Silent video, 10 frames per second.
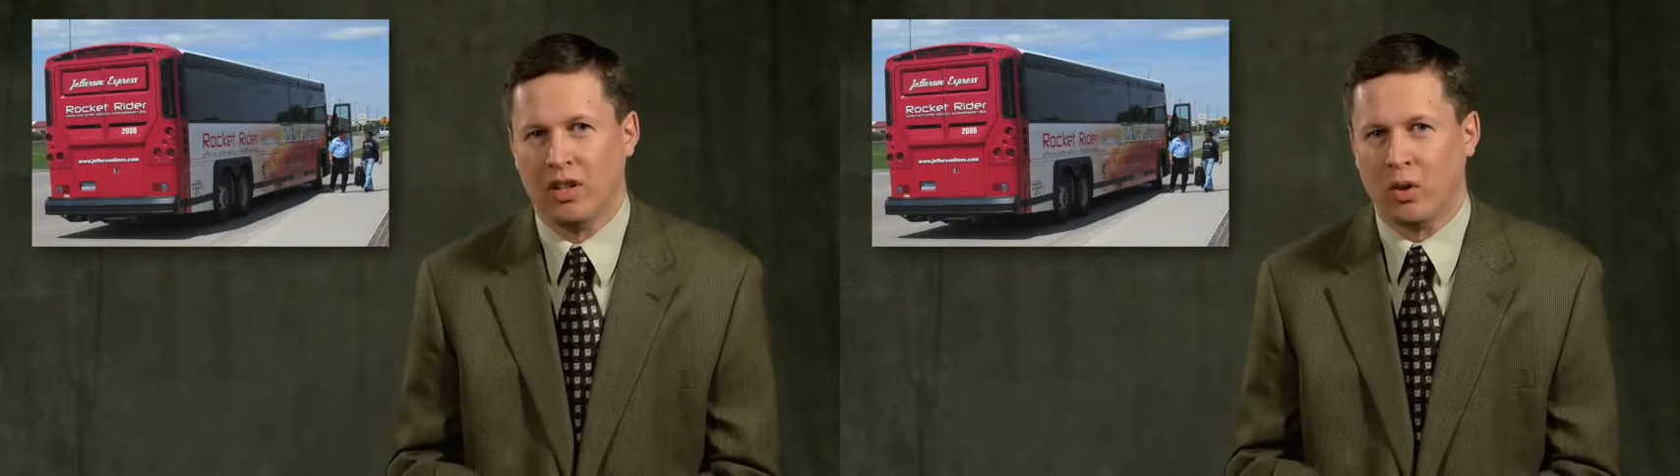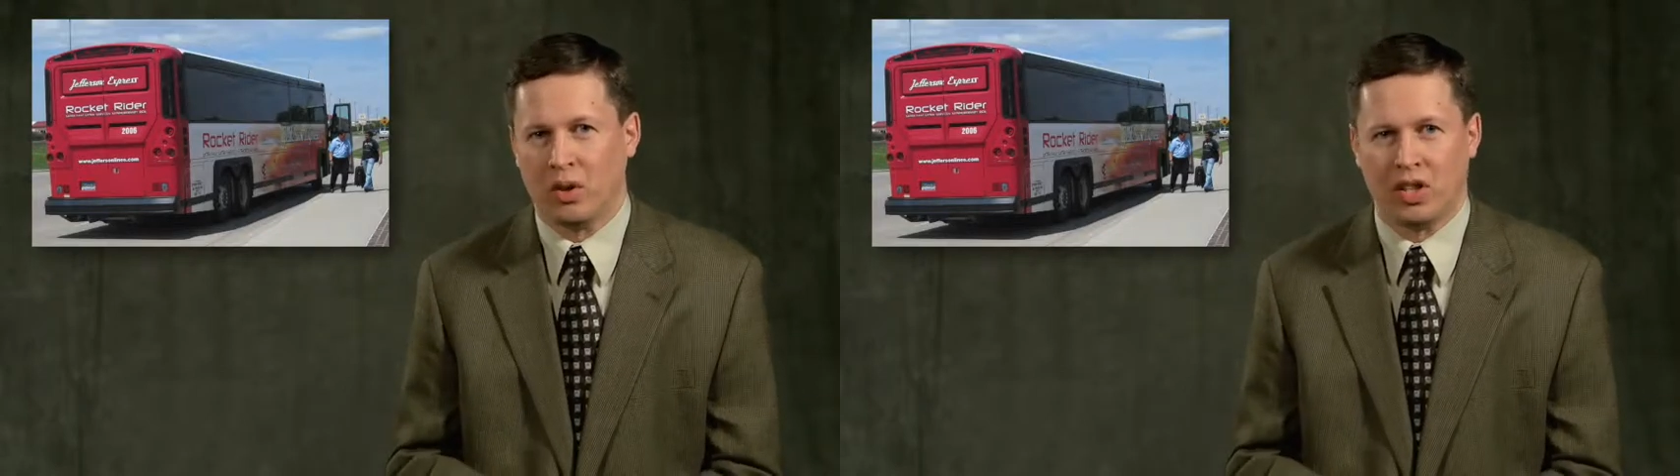
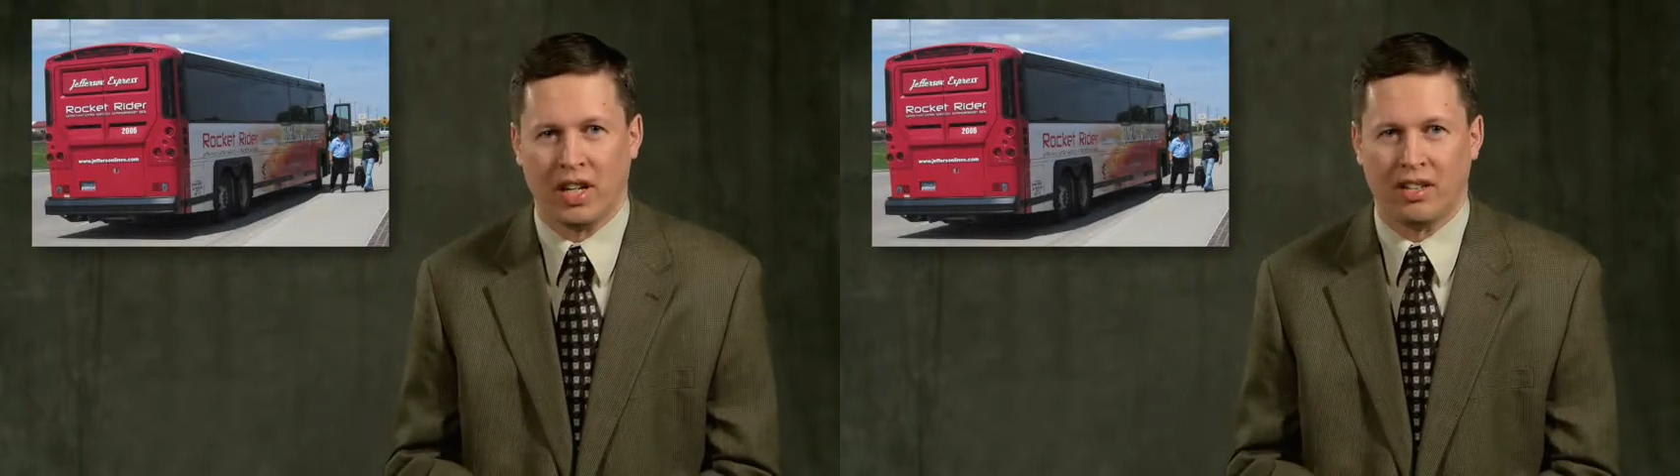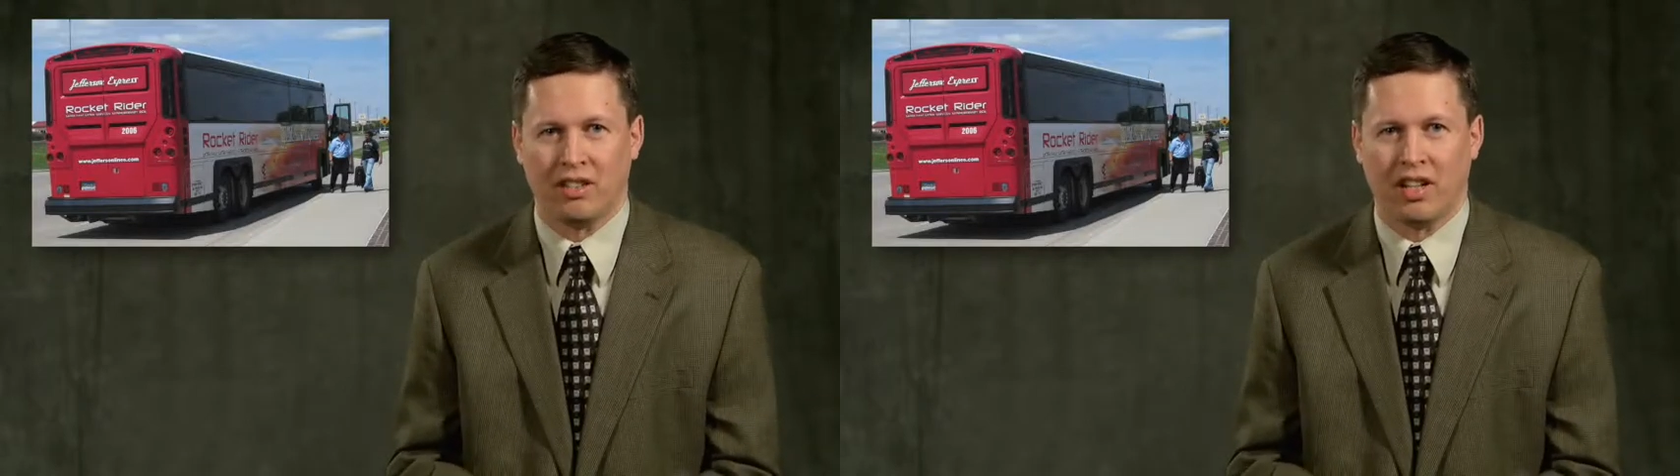or
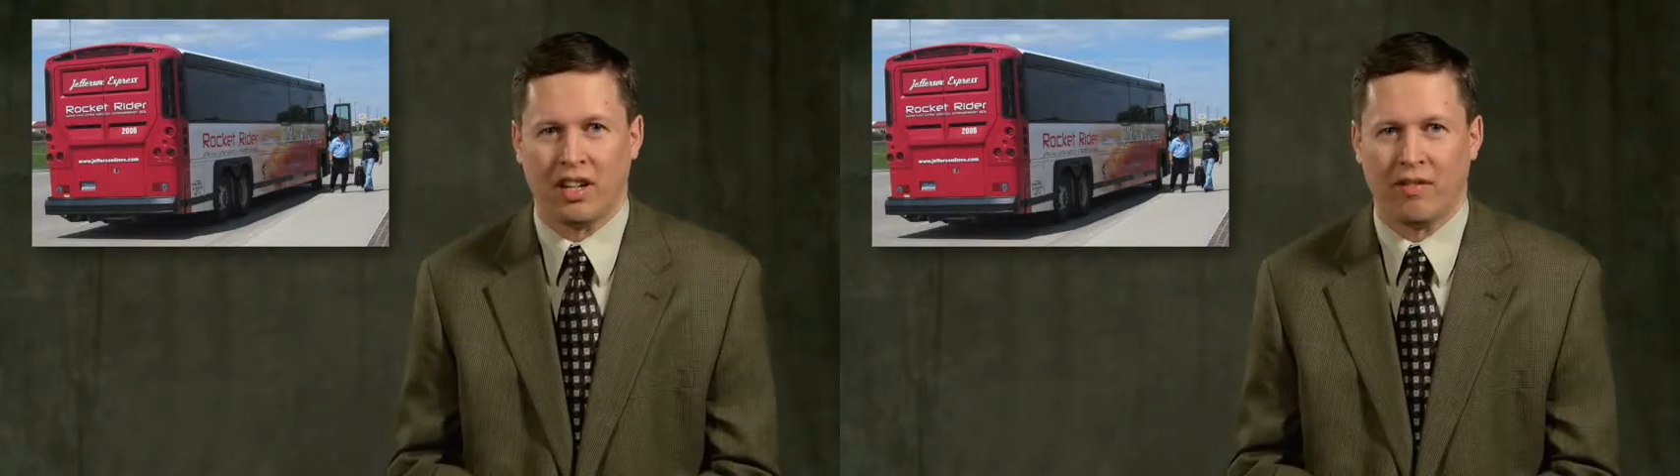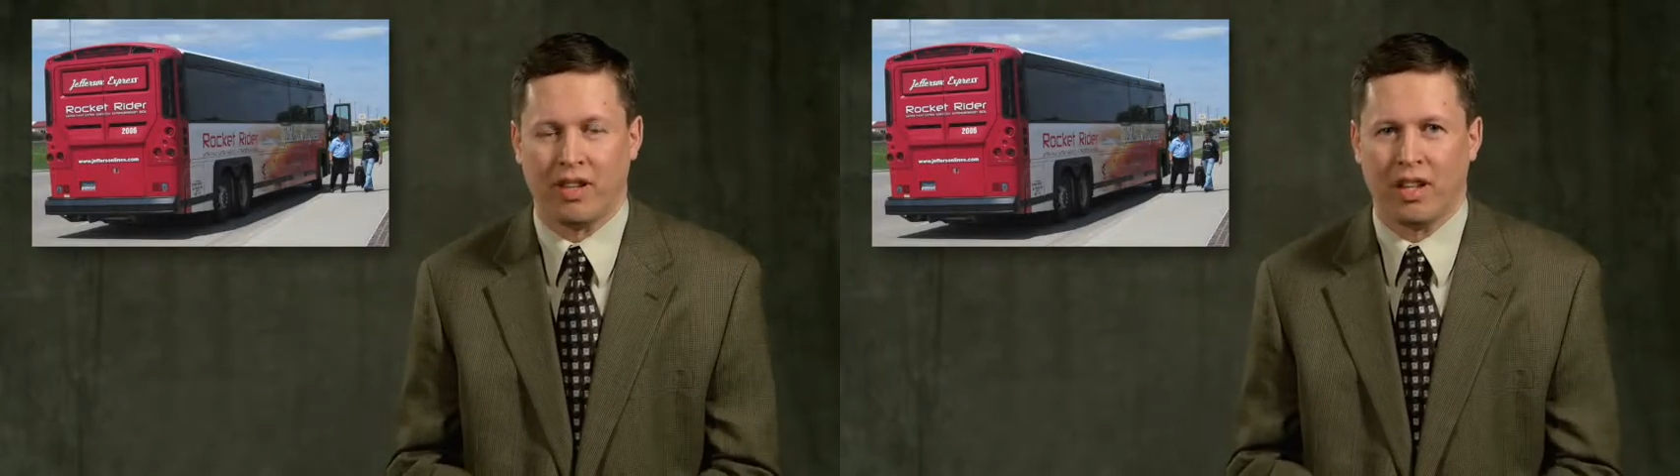changed
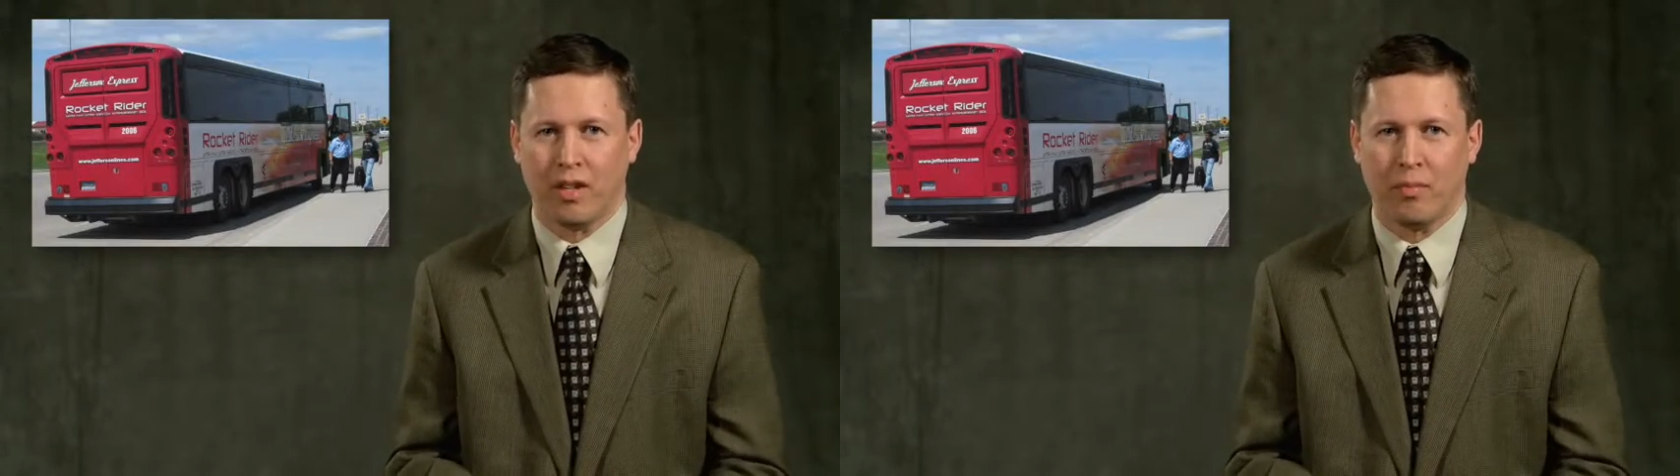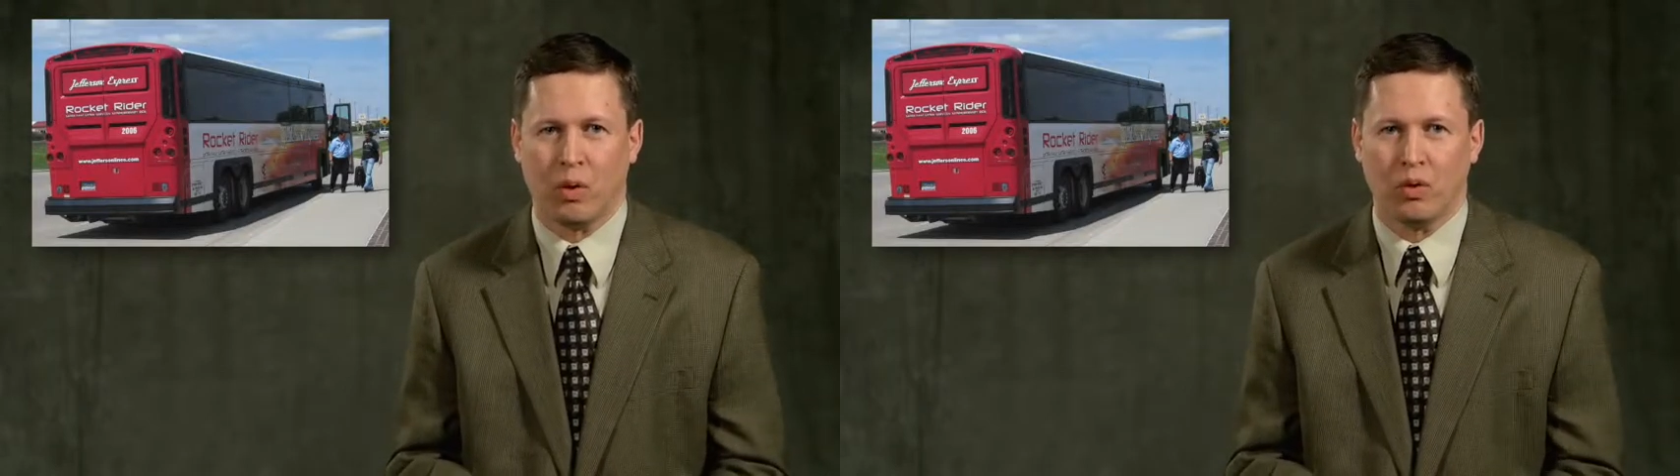any of the other
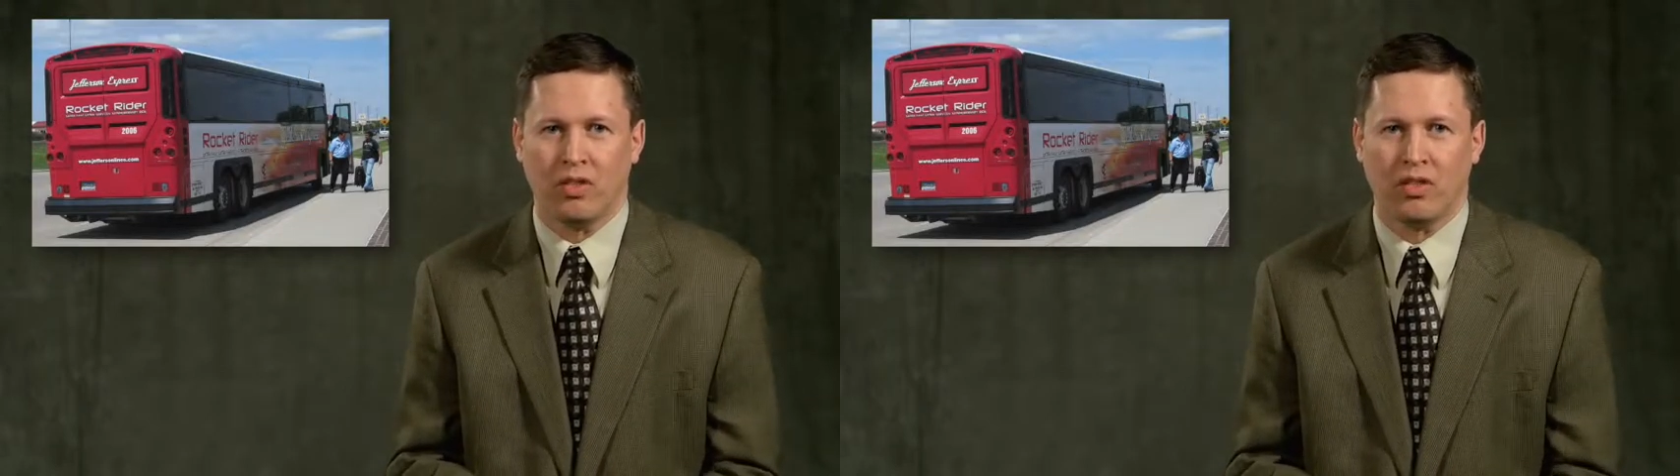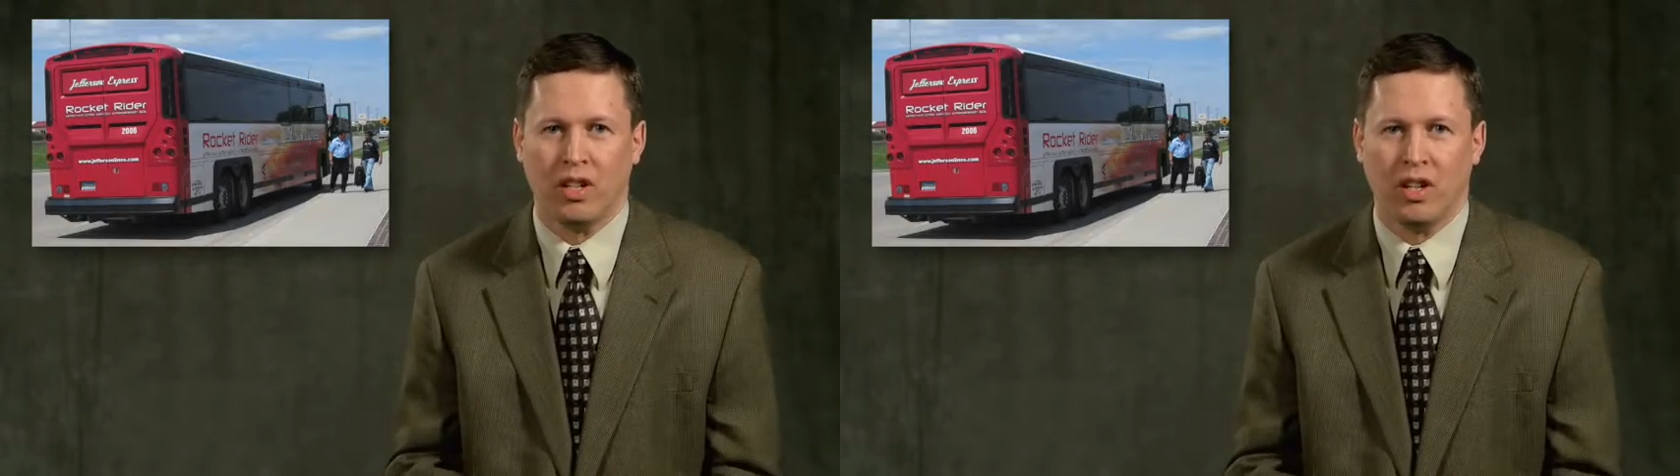modes.